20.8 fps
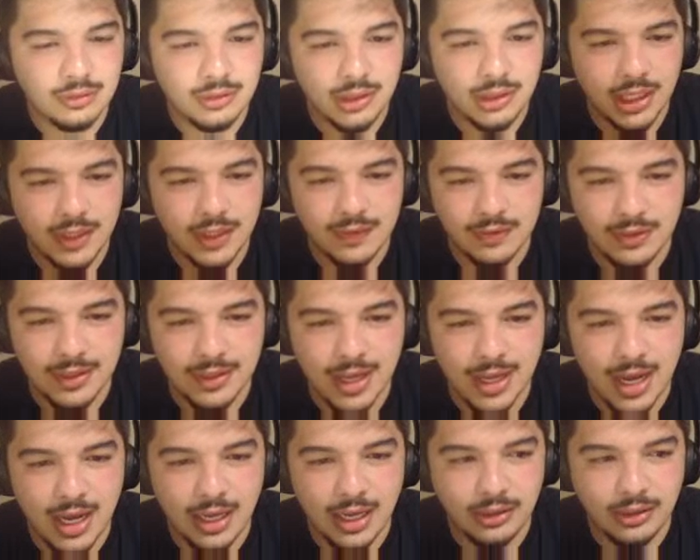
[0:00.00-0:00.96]
It's
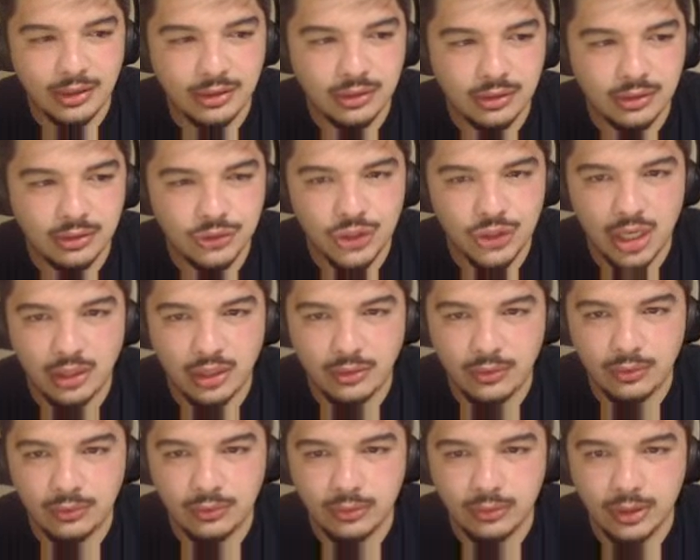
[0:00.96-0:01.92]
not Chad
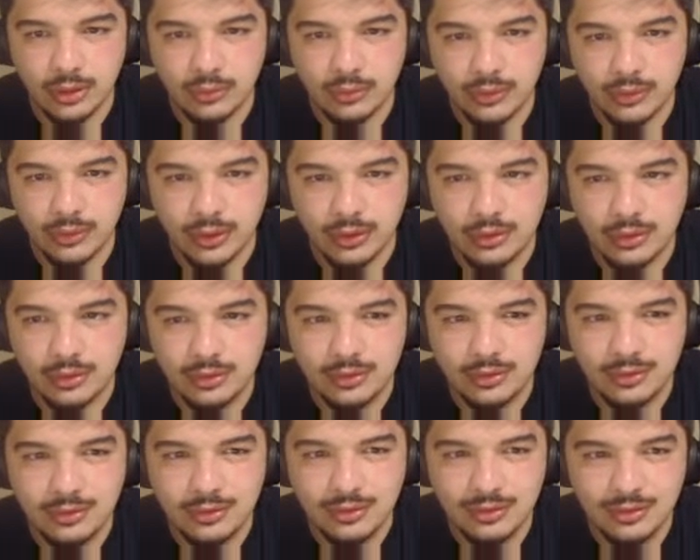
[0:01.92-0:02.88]
Cool, I don't think.
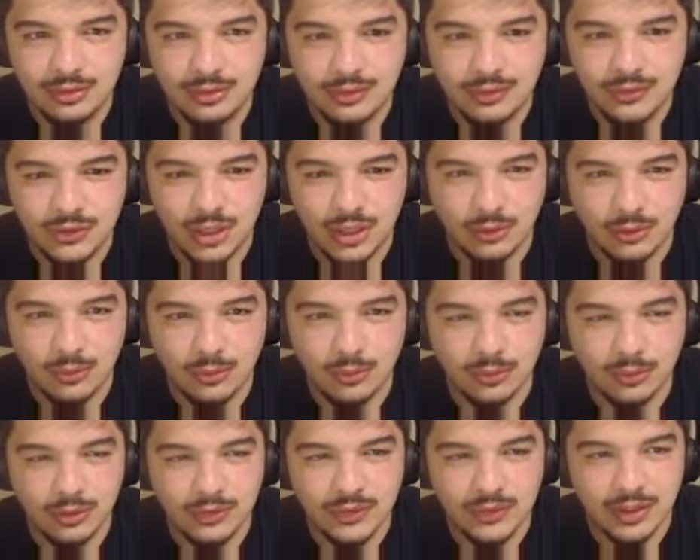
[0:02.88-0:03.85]
Because Chad Cool
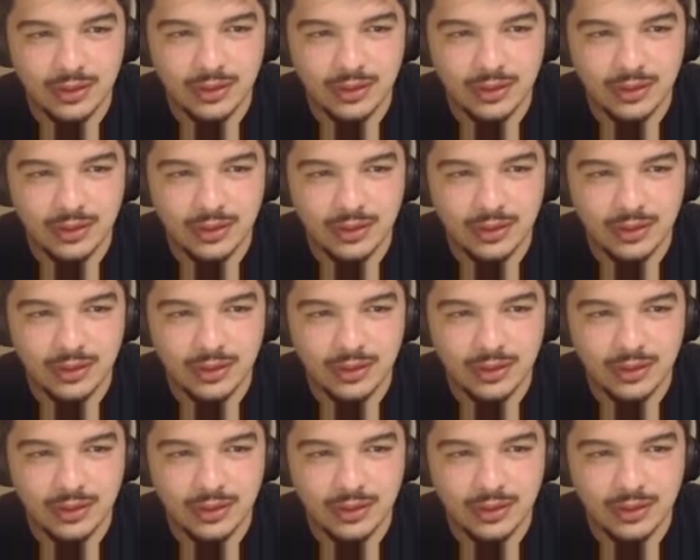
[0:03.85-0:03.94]
looks like